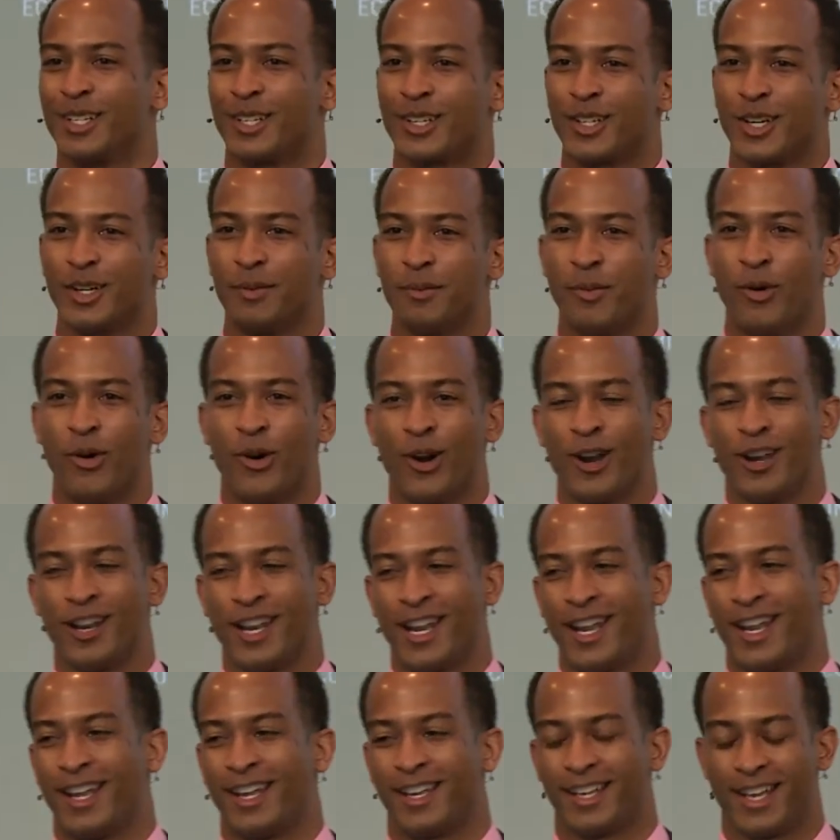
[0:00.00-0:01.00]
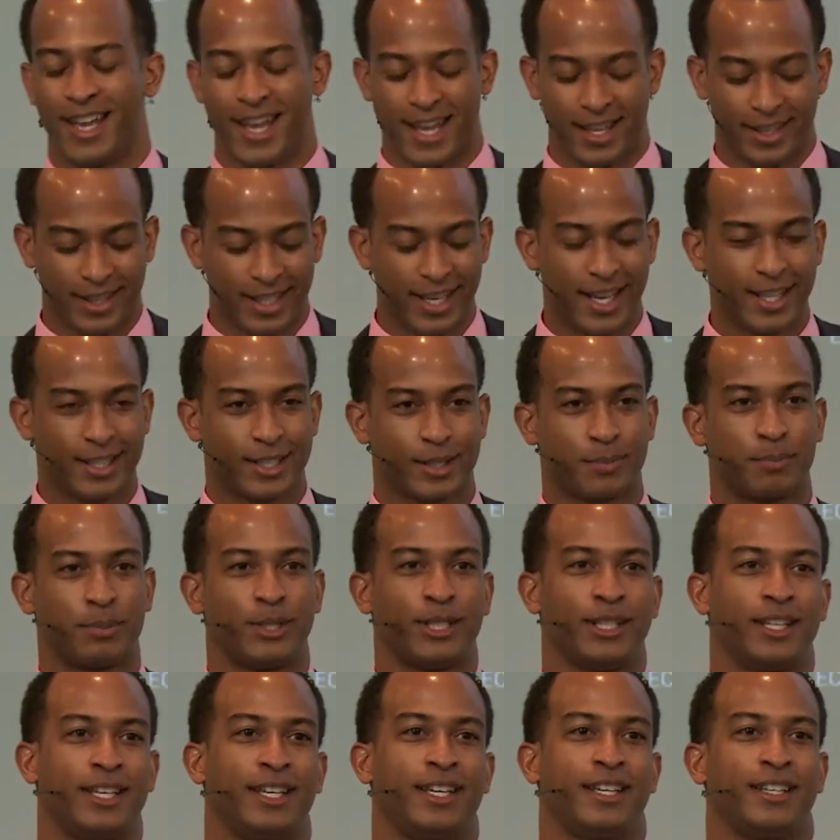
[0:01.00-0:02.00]
Good morning, and let's
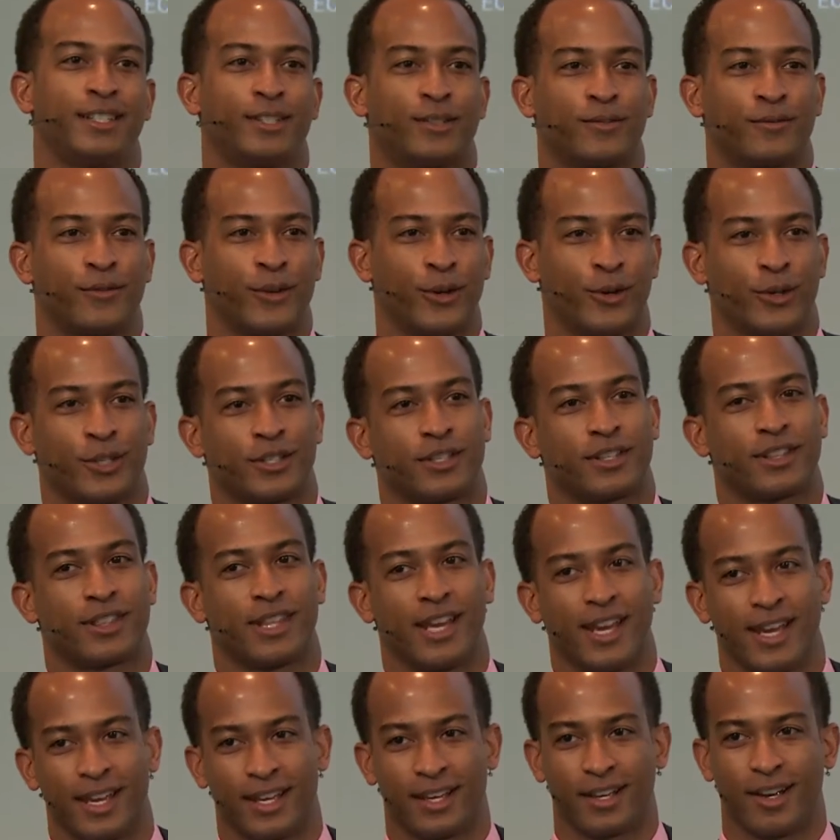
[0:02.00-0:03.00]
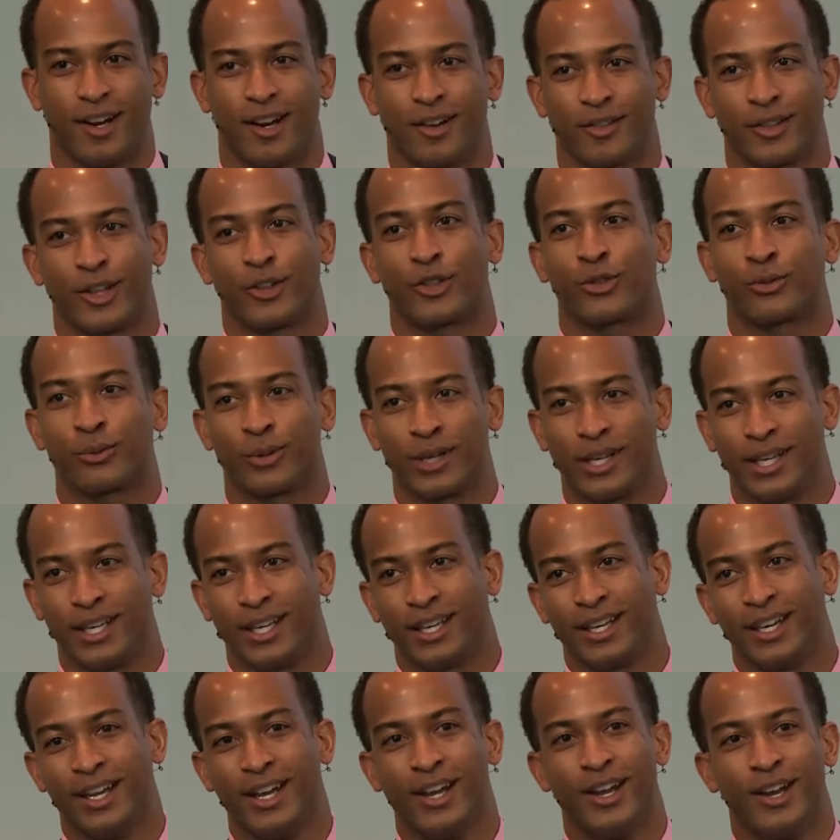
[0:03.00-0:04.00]
please first thank the
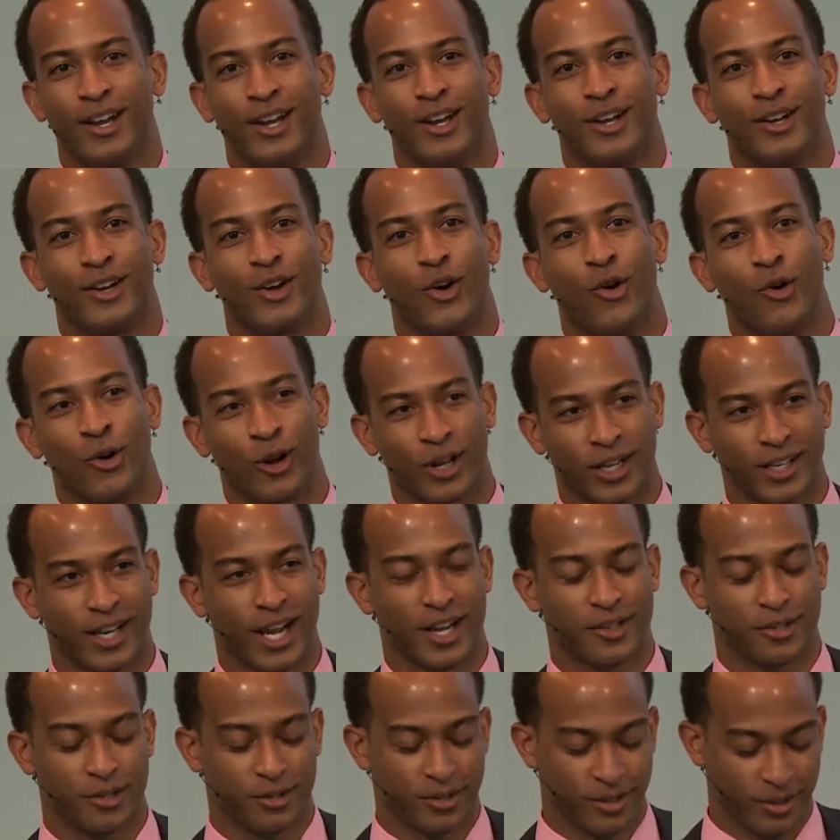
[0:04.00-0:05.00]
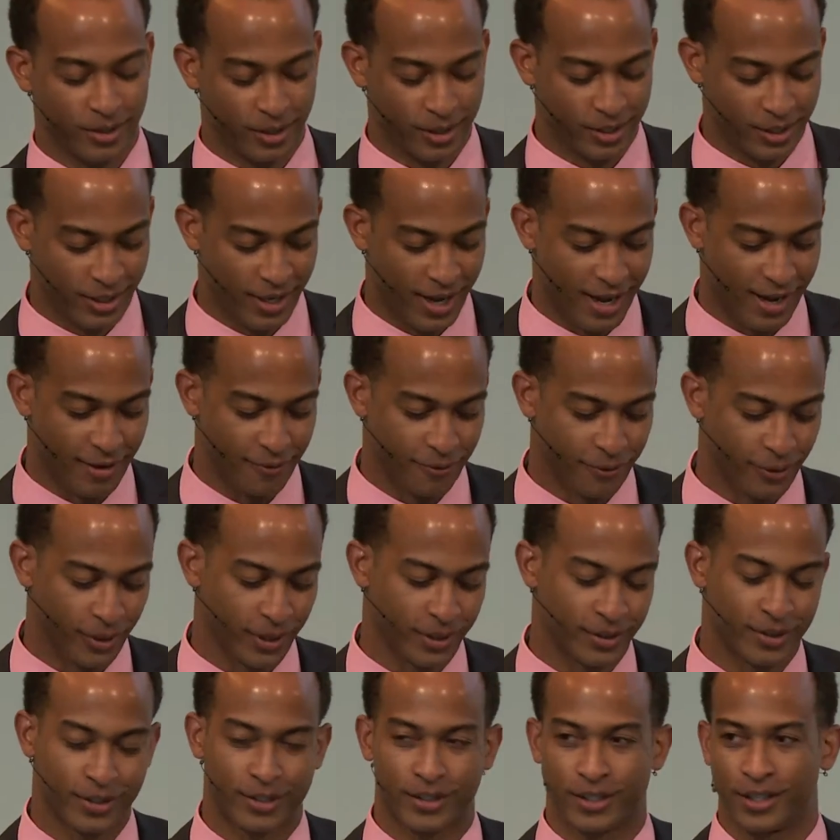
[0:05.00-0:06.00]
three organizers of this
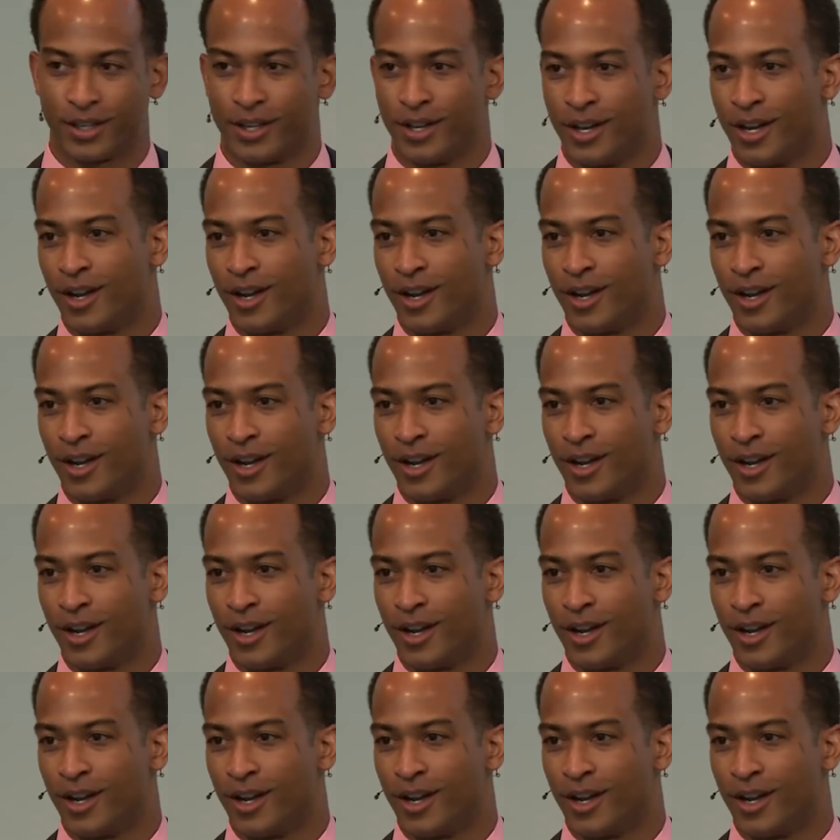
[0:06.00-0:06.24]
conference,